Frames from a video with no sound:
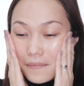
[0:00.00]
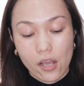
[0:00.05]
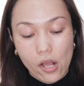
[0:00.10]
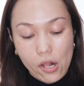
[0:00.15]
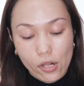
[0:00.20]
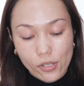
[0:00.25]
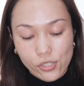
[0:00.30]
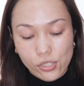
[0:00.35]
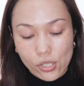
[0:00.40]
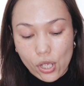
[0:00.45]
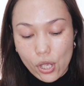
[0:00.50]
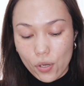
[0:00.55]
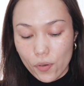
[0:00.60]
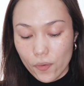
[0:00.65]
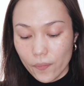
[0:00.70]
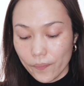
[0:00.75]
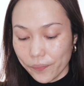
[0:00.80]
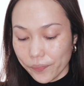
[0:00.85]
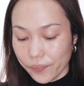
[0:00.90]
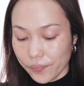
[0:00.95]
Also,
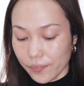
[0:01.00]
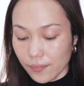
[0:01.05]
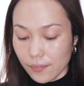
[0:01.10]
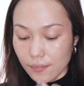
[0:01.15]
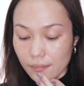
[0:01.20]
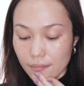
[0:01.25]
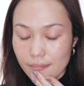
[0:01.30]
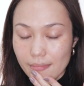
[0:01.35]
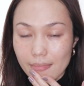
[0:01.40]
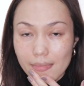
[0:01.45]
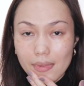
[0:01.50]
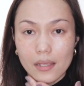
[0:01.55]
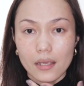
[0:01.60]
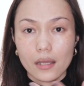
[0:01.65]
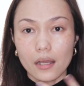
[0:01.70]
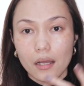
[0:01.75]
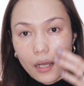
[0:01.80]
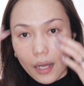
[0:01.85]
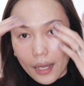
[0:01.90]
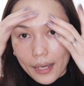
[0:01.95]

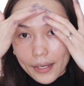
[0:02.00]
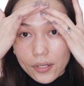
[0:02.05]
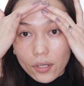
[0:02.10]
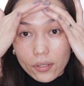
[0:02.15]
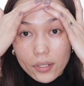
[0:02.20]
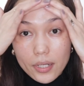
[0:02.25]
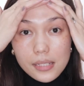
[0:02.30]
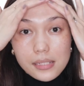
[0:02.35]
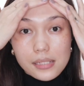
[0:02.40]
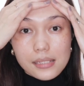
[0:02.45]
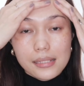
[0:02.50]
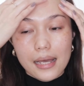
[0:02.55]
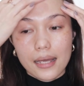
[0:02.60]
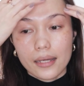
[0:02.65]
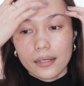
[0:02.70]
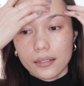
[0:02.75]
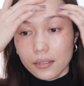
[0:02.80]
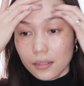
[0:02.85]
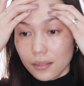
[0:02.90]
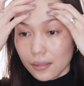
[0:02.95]
I noticed
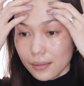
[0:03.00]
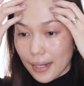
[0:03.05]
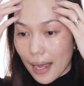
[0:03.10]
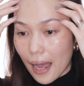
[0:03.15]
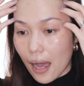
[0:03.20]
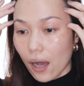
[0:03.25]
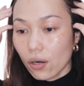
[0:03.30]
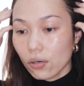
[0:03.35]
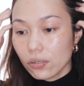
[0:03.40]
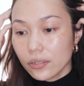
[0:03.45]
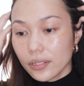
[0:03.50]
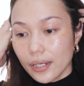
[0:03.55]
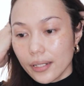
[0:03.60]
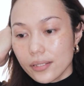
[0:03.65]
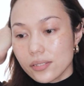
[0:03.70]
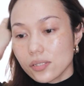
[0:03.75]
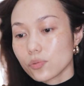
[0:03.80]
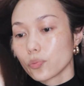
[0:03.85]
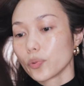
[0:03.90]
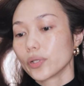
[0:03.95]
that now that
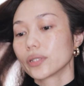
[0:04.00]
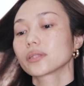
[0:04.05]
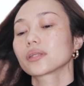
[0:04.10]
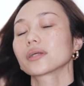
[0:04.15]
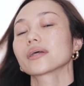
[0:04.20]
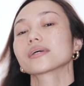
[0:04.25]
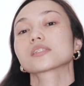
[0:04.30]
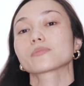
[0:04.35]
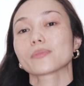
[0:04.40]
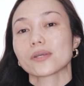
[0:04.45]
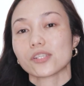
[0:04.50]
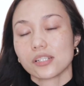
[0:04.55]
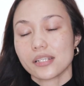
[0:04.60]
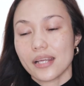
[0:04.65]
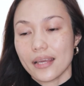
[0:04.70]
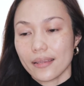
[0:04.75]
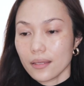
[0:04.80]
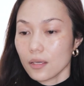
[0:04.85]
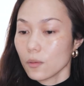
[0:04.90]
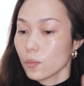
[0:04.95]
it's winter, especially
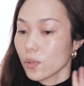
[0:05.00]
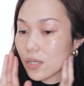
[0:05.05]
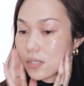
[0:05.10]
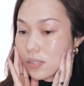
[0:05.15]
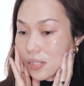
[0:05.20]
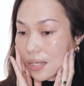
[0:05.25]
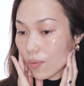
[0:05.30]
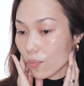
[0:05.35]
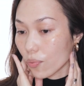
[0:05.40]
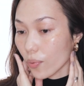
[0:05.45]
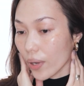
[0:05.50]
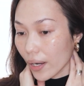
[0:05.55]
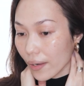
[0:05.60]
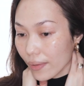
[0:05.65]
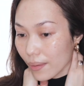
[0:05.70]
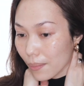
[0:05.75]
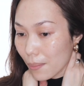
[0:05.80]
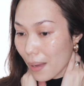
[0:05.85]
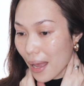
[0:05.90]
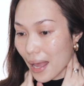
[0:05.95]
I think because I wear
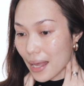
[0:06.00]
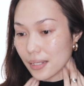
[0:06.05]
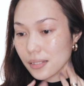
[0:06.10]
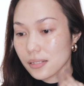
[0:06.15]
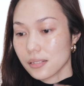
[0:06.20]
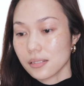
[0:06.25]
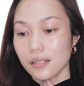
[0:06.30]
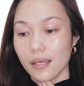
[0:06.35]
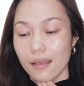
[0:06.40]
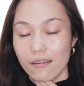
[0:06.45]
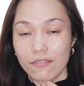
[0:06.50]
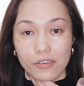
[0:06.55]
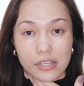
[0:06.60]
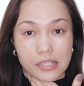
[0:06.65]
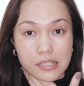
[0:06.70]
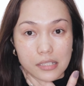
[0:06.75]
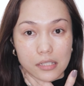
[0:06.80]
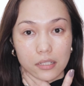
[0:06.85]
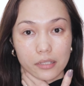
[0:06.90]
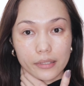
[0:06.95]
the mask every
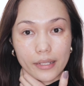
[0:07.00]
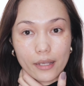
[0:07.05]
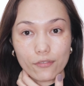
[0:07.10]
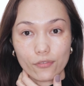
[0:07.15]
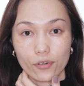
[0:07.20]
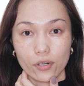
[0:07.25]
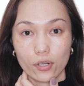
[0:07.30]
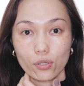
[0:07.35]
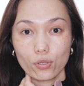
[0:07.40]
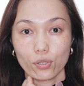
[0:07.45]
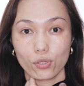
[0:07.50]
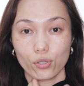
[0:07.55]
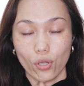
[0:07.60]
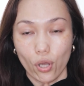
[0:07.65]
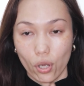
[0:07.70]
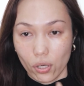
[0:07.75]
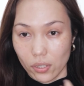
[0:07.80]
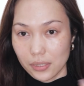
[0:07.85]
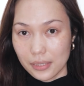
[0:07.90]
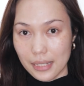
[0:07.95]
single day for a
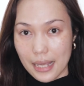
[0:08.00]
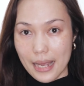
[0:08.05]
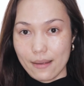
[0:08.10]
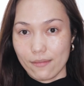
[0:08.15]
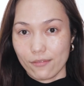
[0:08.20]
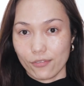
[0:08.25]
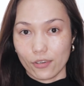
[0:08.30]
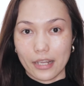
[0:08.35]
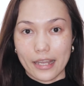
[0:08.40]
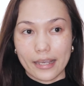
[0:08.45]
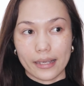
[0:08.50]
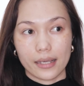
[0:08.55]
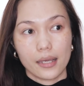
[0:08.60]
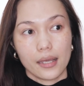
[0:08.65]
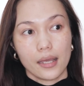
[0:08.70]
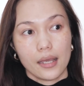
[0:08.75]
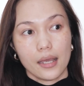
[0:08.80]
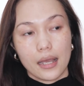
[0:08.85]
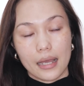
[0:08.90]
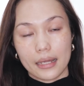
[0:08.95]
long time, for like
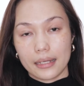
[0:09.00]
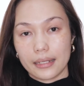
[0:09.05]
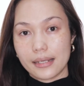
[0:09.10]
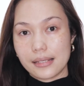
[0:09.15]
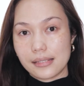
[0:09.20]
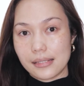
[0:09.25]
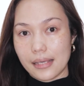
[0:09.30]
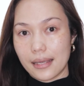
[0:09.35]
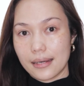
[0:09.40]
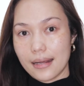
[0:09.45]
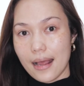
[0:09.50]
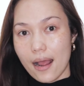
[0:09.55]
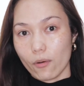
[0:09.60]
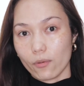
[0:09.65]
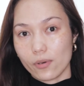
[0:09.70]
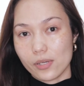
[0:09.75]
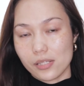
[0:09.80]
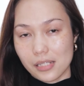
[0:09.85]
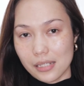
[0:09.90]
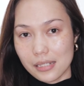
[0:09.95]
at least 8
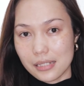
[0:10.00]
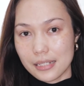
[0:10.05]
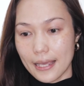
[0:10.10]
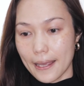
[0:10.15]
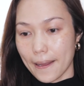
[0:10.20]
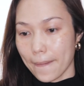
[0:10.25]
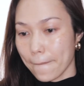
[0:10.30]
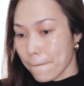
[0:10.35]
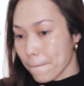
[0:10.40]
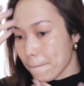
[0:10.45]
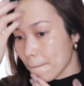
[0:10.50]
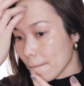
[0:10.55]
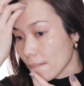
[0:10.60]
hours a day,